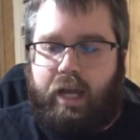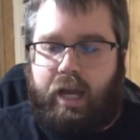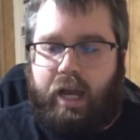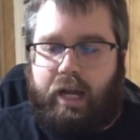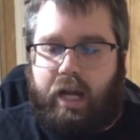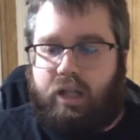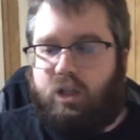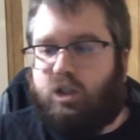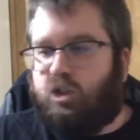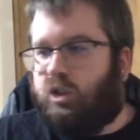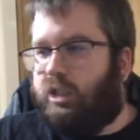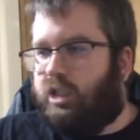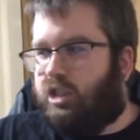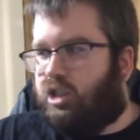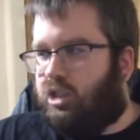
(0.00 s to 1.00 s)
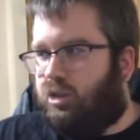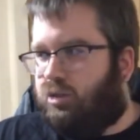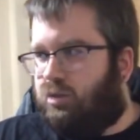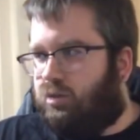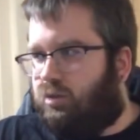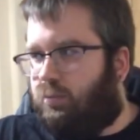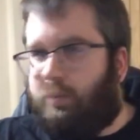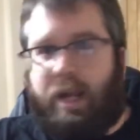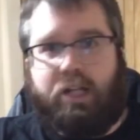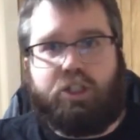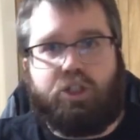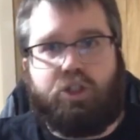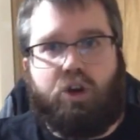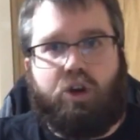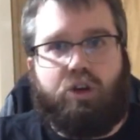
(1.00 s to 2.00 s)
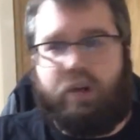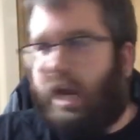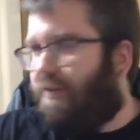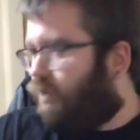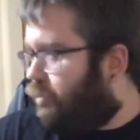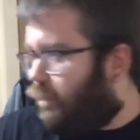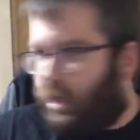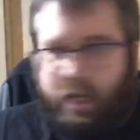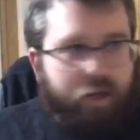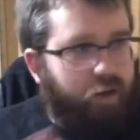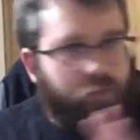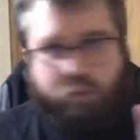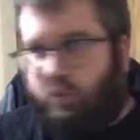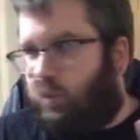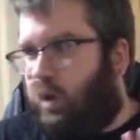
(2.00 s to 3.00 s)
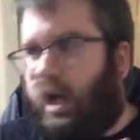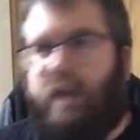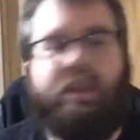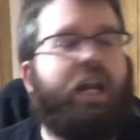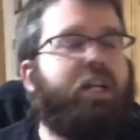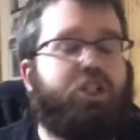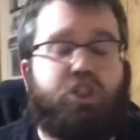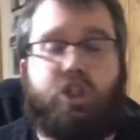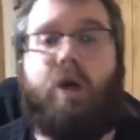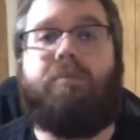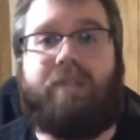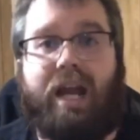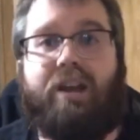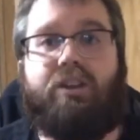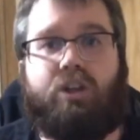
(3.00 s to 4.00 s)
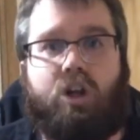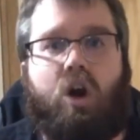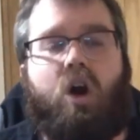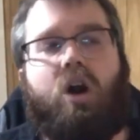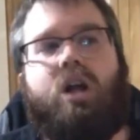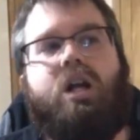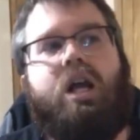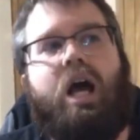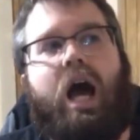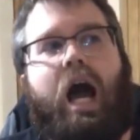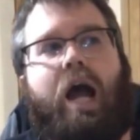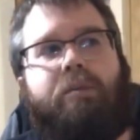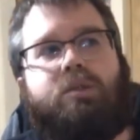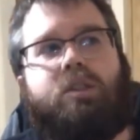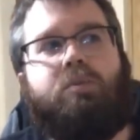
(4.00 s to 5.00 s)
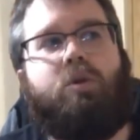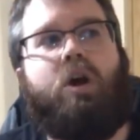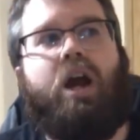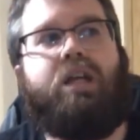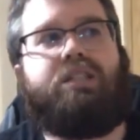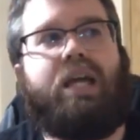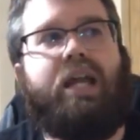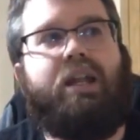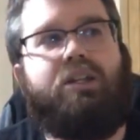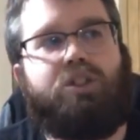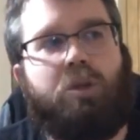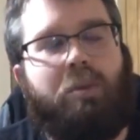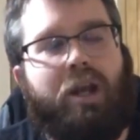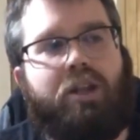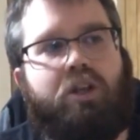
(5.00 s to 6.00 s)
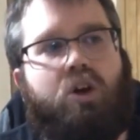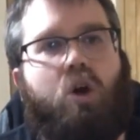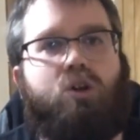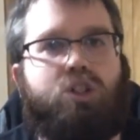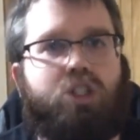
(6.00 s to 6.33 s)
and I literally just made sure everybody eh, and then I jumped out of the car. I'm surprised I didn't jump out of the car